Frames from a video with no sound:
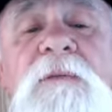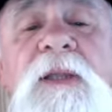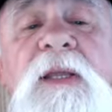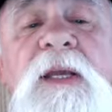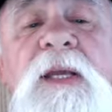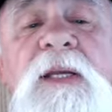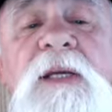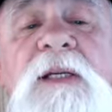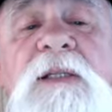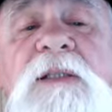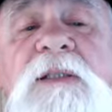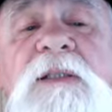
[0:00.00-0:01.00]

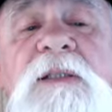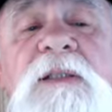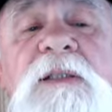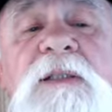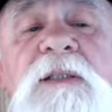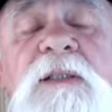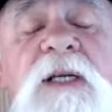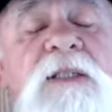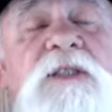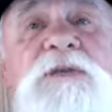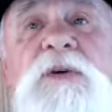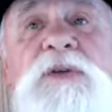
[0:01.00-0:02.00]
And that's
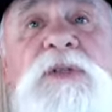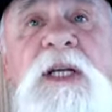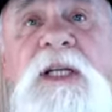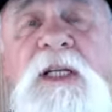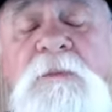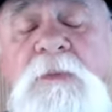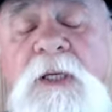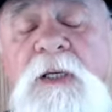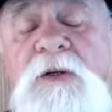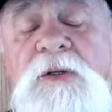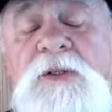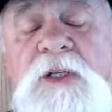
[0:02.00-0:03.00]
the first thing that hit me
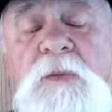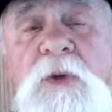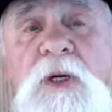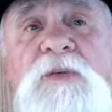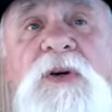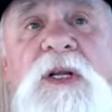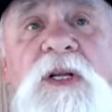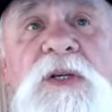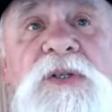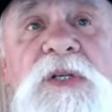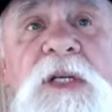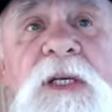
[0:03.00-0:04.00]
because whatever it
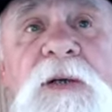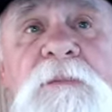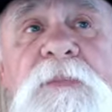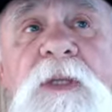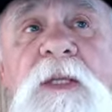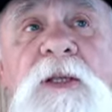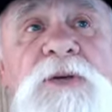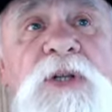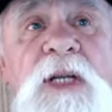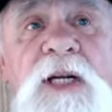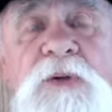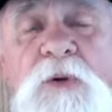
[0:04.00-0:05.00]
is, this
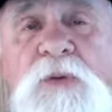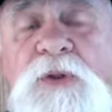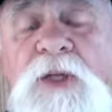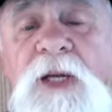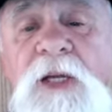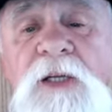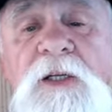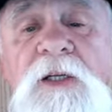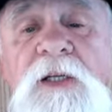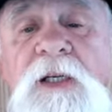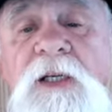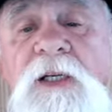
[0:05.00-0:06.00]
electrical thing in
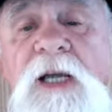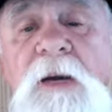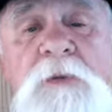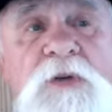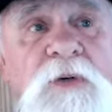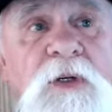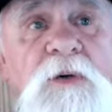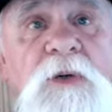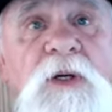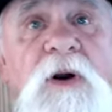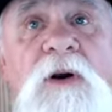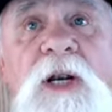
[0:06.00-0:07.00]
the, in the atmosphere,
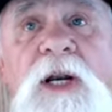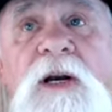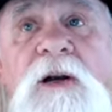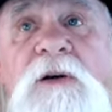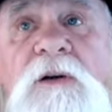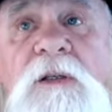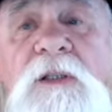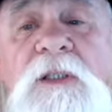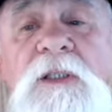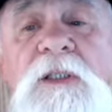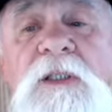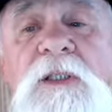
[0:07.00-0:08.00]
in our air,
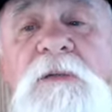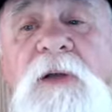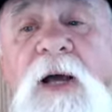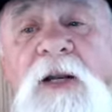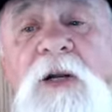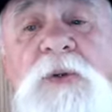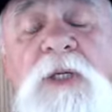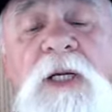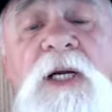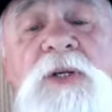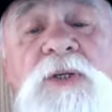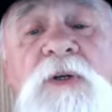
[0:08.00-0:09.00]
I know with the
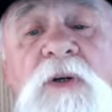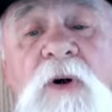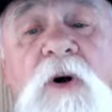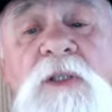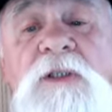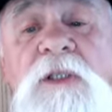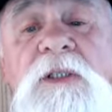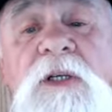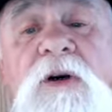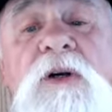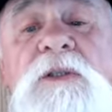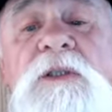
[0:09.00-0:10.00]
laser, causes, a,
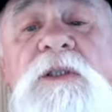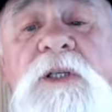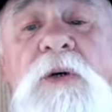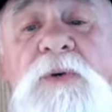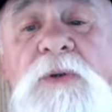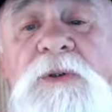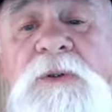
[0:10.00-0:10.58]
causes an odor.